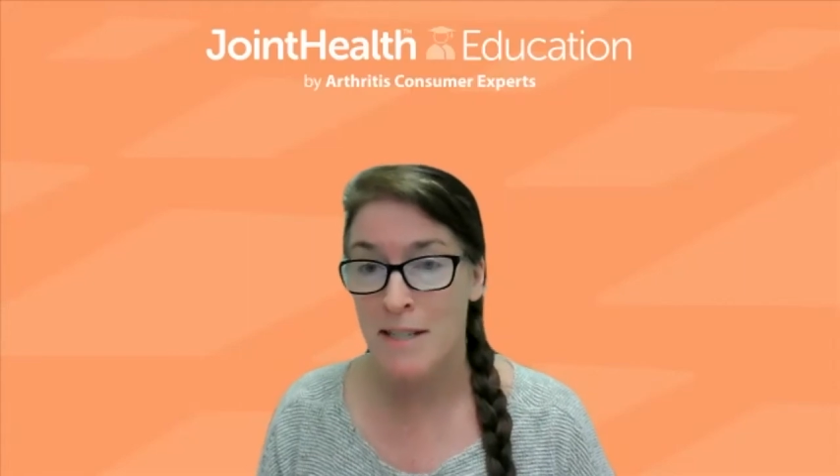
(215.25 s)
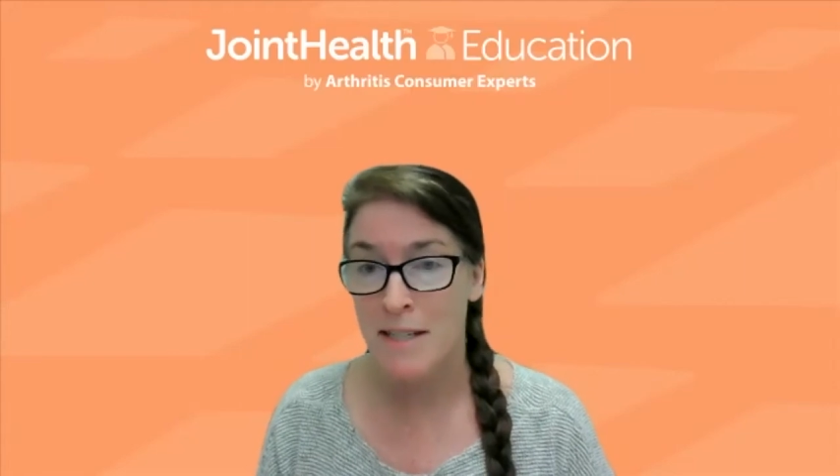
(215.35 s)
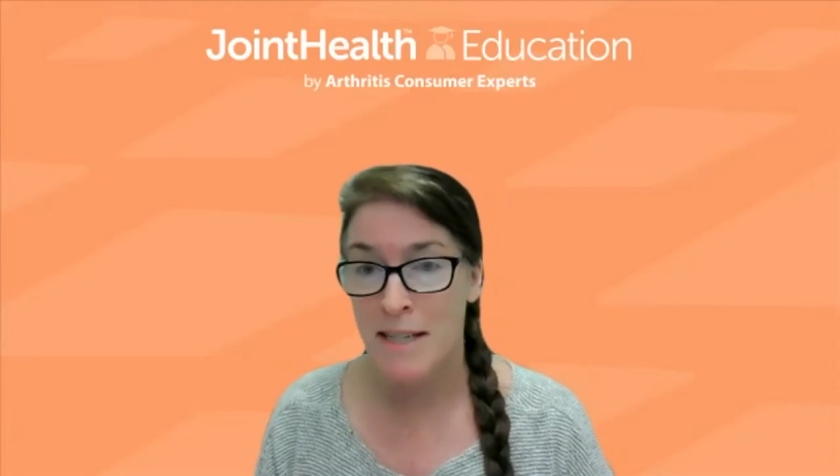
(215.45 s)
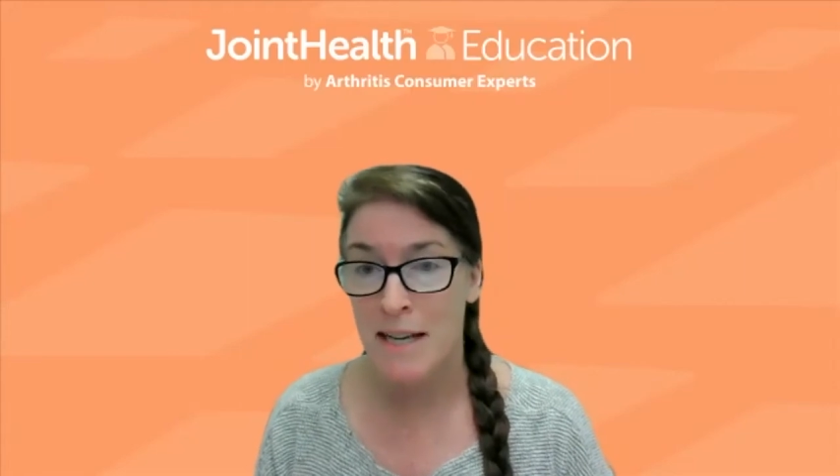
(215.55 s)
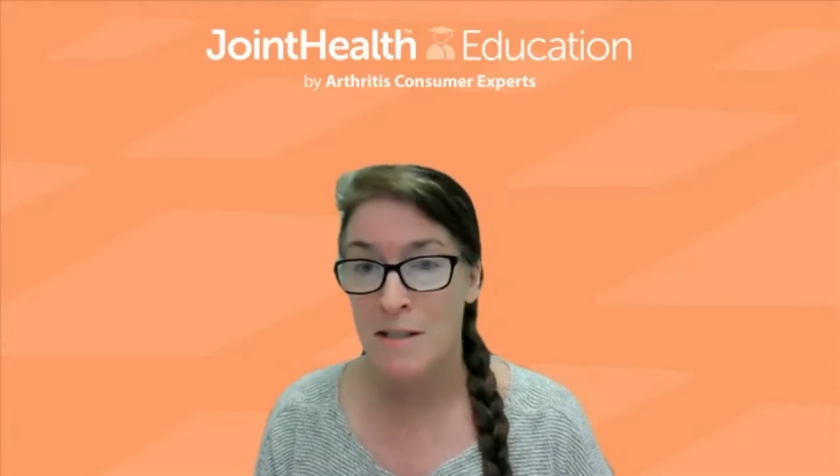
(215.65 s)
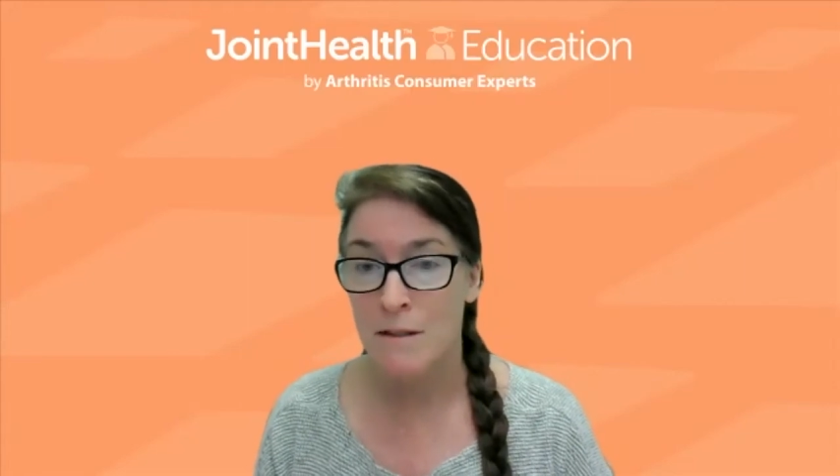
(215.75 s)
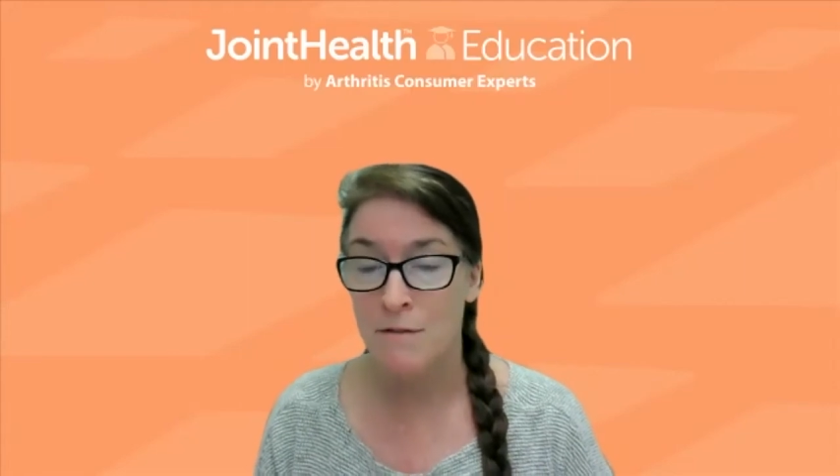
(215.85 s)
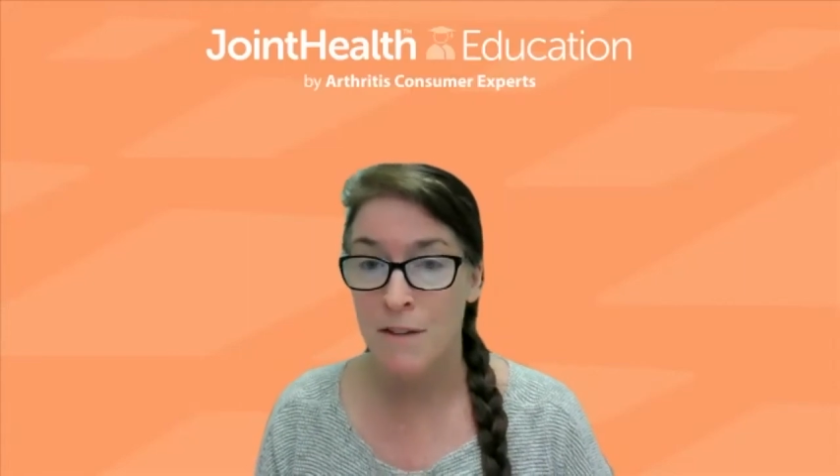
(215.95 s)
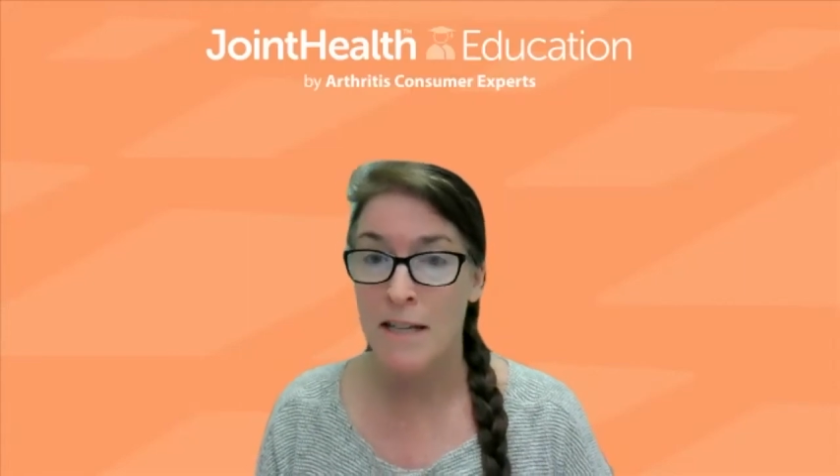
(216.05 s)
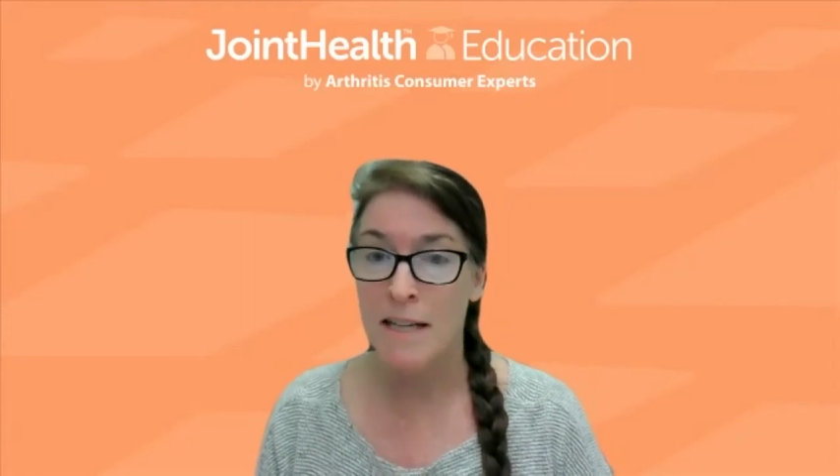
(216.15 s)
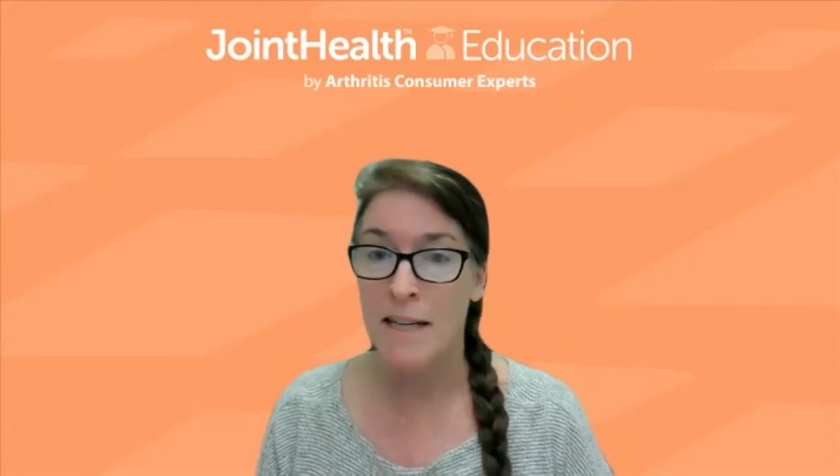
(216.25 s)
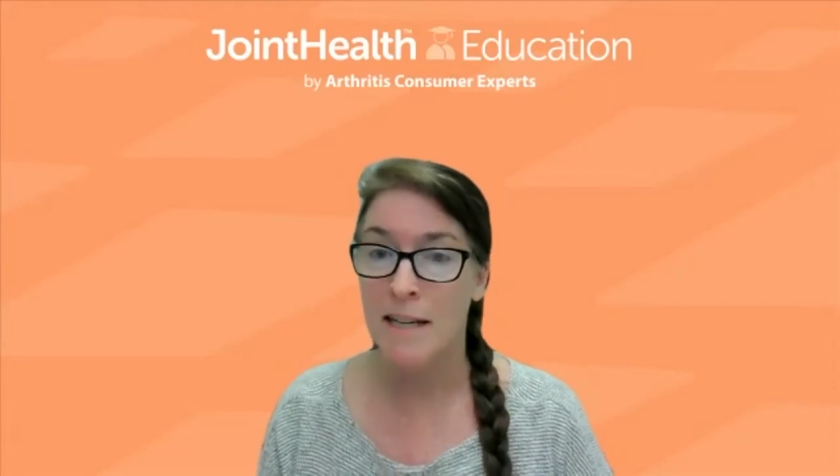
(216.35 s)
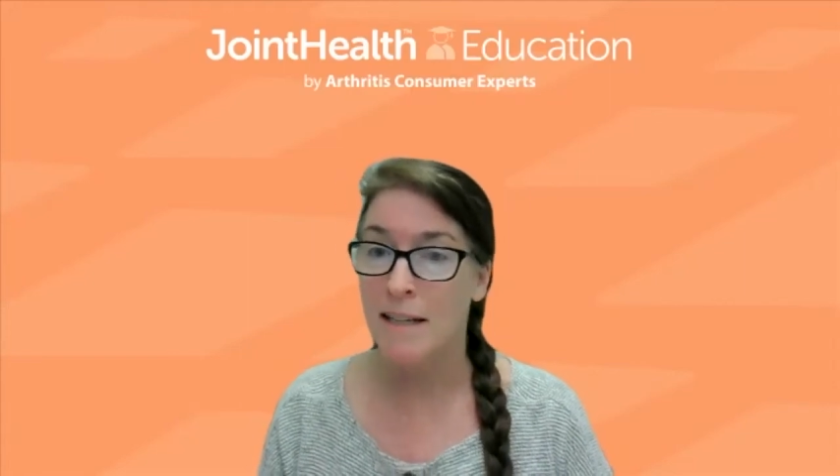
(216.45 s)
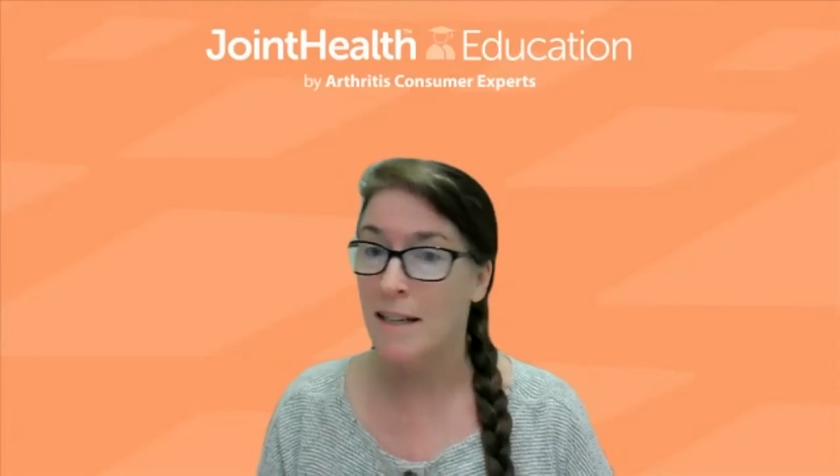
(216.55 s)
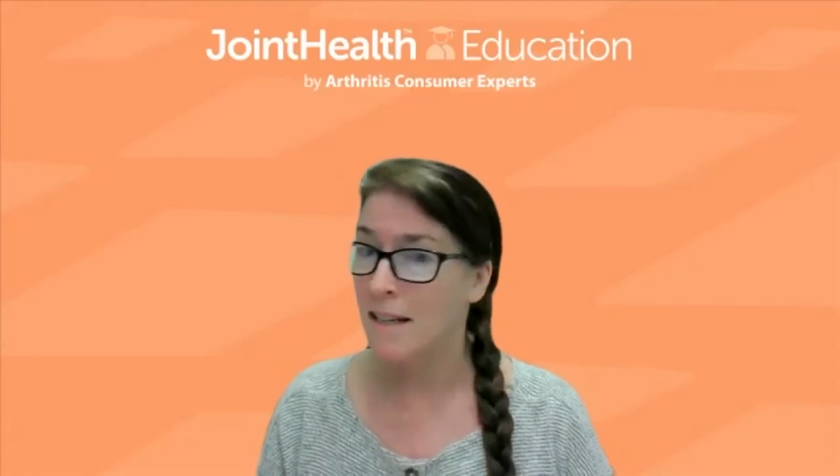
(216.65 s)
the day to fit it
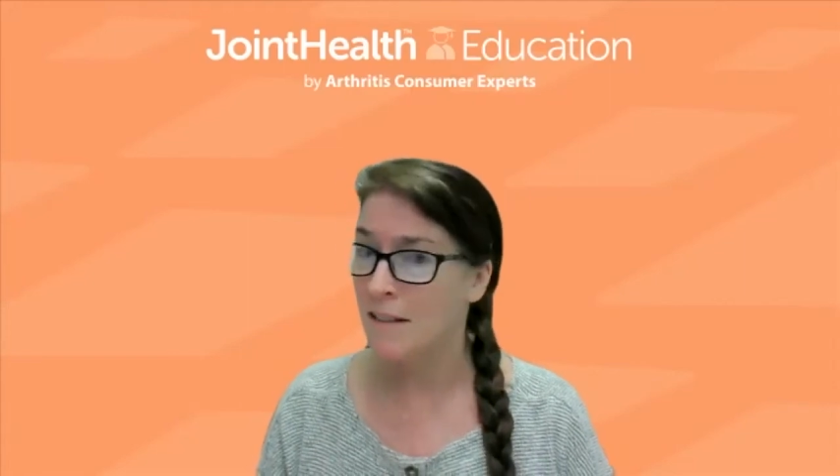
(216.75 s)
in,